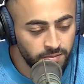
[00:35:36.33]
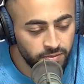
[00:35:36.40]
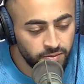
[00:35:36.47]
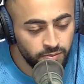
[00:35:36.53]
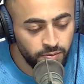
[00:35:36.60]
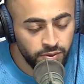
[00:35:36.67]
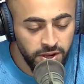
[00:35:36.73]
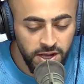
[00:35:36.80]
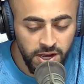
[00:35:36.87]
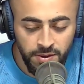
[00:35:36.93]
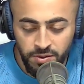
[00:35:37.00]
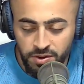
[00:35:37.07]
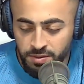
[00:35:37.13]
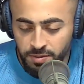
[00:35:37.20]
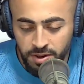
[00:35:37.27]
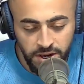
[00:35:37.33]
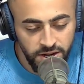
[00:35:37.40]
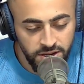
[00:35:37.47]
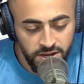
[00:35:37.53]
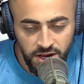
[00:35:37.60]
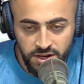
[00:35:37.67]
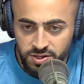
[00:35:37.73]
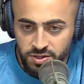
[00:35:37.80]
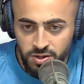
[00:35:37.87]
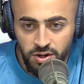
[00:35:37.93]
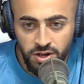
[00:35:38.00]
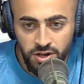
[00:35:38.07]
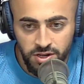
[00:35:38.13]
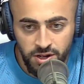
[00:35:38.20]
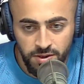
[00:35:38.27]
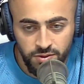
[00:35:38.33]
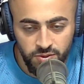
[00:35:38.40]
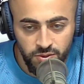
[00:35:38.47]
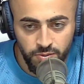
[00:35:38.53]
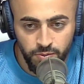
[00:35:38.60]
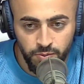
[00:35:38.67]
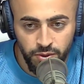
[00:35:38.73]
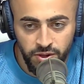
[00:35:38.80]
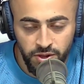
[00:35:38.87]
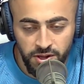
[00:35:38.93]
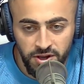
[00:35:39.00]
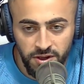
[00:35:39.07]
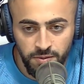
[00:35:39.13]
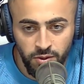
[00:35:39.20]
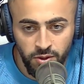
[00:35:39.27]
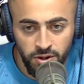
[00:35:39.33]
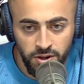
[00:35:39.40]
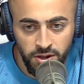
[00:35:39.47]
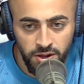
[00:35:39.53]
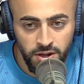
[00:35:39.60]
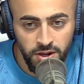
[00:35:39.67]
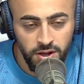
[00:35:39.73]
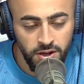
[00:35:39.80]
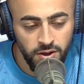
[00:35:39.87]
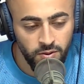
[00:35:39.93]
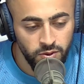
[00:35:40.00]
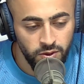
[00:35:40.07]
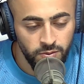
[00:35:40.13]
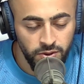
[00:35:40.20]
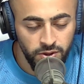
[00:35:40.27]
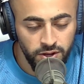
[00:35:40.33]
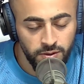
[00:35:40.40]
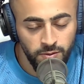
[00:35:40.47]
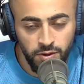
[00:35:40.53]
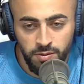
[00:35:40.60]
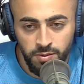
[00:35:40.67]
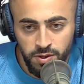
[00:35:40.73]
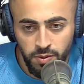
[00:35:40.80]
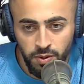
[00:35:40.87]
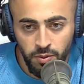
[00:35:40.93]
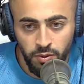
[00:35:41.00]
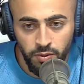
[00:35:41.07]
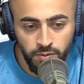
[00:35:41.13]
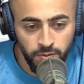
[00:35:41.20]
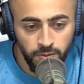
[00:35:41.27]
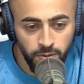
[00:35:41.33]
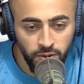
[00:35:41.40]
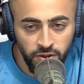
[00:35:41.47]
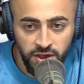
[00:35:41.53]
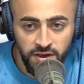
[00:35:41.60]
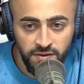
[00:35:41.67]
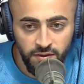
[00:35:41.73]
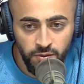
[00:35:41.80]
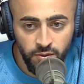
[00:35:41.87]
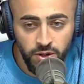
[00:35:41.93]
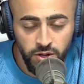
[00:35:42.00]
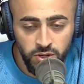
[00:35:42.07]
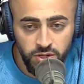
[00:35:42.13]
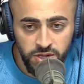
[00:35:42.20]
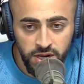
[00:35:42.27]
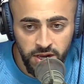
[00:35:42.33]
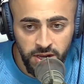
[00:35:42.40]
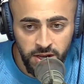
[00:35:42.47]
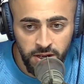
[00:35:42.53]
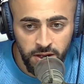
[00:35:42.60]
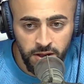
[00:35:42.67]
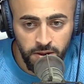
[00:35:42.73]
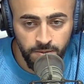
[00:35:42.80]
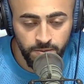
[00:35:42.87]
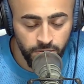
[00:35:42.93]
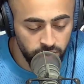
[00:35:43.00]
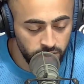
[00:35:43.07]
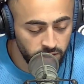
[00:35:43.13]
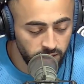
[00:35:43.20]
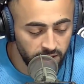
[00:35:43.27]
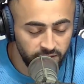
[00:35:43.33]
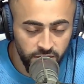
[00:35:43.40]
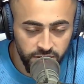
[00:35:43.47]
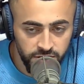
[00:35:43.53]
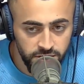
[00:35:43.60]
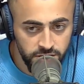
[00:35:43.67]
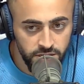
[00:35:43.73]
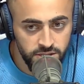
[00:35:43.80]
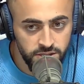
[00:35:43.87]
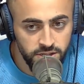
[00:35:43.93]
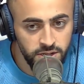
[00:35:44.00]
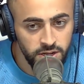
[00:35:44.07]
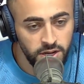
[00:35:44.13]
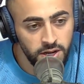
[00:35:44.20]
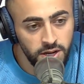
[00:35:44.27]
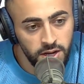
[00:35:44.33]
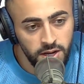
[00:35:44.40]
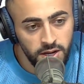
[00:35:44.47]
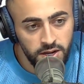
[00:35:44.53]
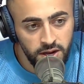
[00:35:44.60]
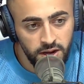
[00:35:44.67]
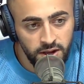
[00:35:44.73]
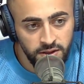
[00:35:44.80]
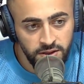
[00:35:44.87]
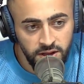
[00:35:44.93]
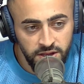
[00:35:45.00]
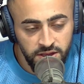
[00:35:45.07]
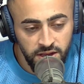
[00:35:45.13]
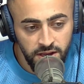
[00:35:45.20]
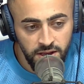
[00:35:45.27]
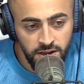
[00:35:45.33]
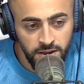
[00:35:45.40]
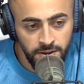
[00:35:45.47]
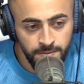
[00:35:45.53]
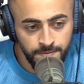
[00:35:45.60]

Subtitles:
being able to monetize an audience comes with building a community. When you build a community, it means people believe in what you're saying, that you have authenticity, and that they